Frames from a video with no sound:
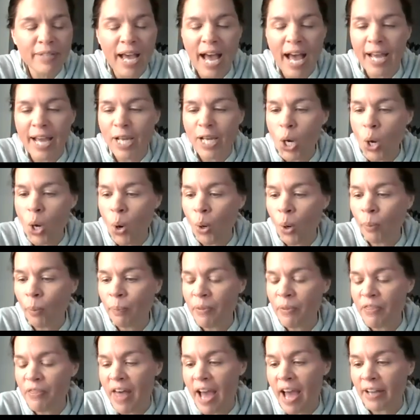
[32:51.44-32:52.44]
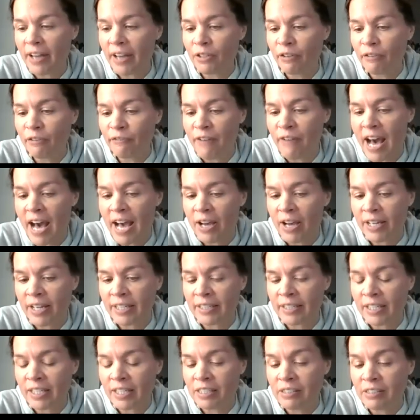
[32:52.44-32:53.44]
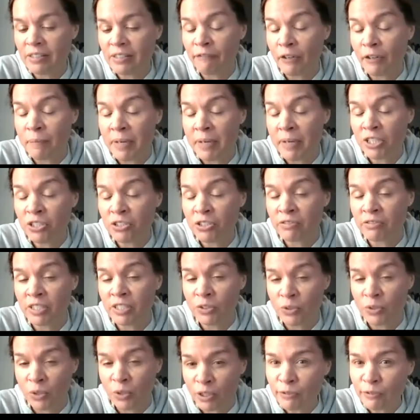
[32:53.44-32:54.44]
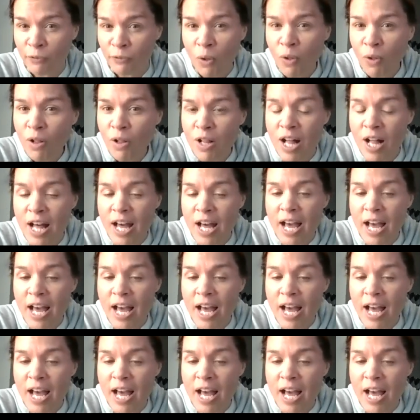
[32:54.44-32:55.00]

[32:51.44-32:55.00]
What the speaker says: I hope that you find this information resourceful.